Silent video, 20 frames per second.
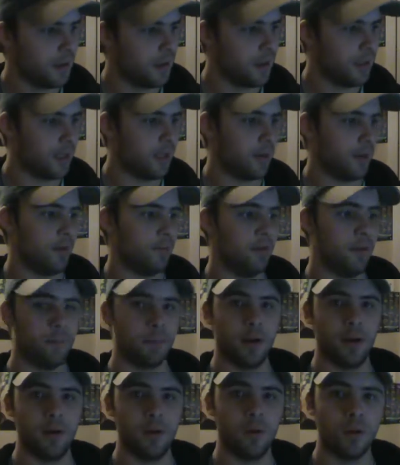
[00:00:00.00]
Now, if you
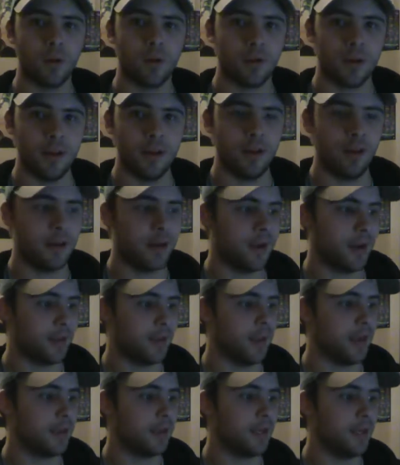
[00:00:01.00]
pre-order it, you get
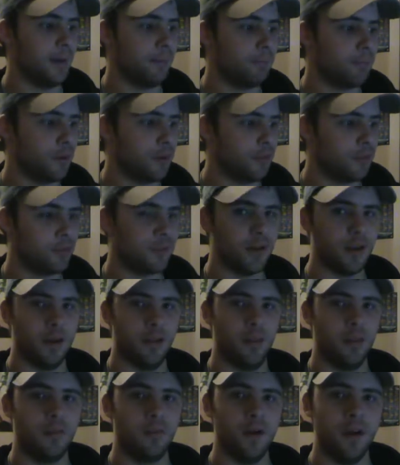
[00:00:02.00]
an in-game boost
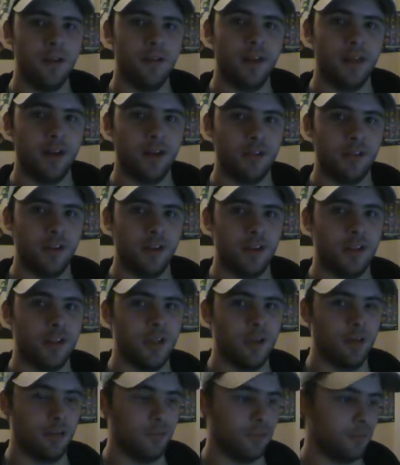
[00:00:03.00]
and 3 DLC
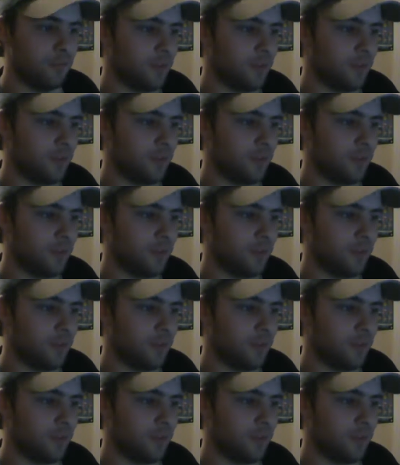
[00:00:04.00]
shields.